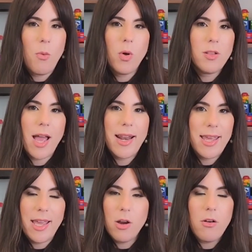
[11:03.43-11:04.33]
I will not
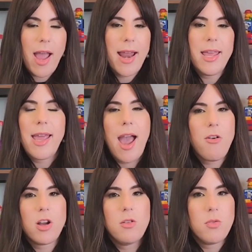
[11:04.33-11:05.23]
hear any
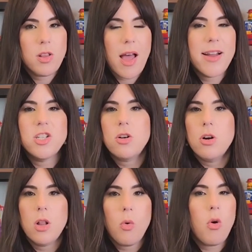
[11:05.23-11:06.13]

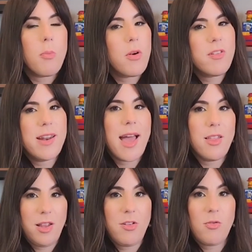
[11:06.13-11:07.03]
characterological or
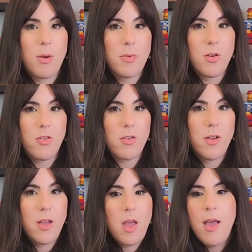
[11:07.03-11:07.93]
personality descriptors.
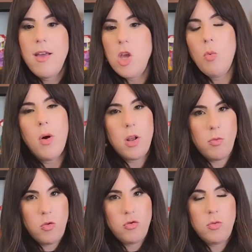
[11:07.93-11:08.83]
You want
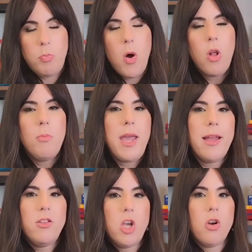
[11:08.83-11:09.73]
to pull me
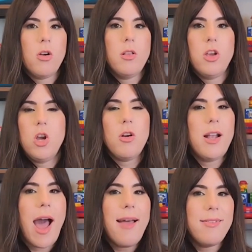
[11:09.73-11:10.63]
into your
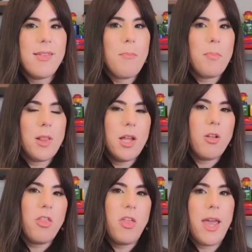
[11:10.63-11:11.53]
gossip
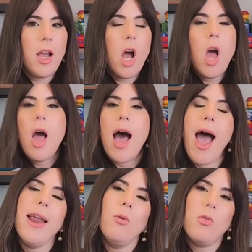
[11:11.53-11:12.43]
little thing.
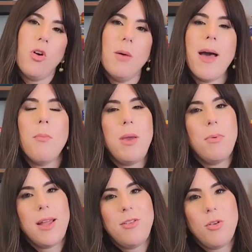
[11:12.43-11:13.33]
I don't talk about
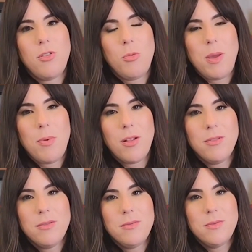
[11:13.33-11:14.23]
people, I talk to
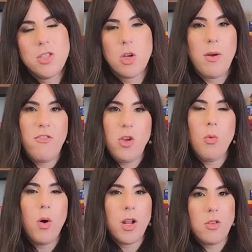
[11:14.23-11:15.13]
people. So if
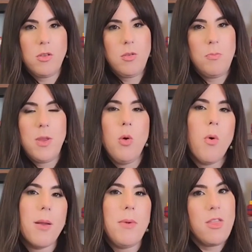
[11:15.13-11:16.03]
you want
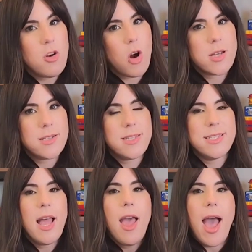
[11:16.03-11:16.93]
to be the
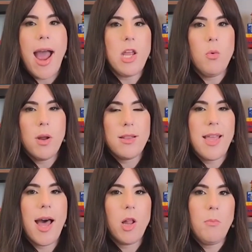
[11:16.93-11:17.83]
narcissist and you want to
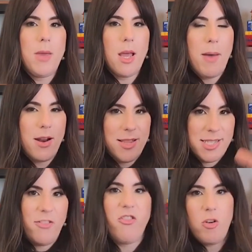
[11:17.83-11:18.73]
tell me about a
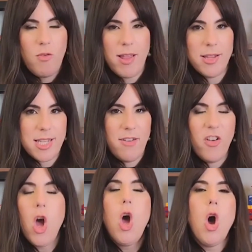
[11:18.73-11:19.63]
different relative
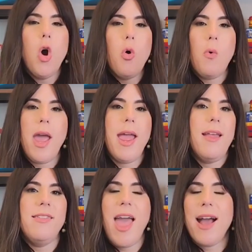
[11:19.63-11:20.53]
who
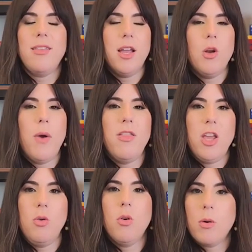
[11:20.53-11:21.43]
is acting in a way
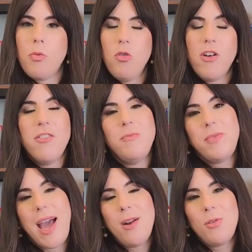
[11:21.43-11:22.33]
that you don't approve of,
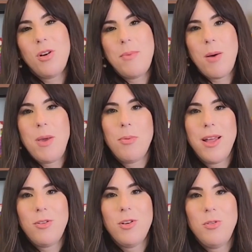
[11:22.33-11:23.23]
I don't talk about people,
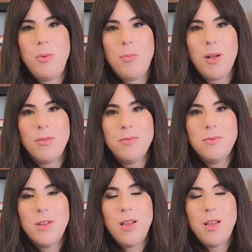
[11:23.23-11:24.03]
I talk to people.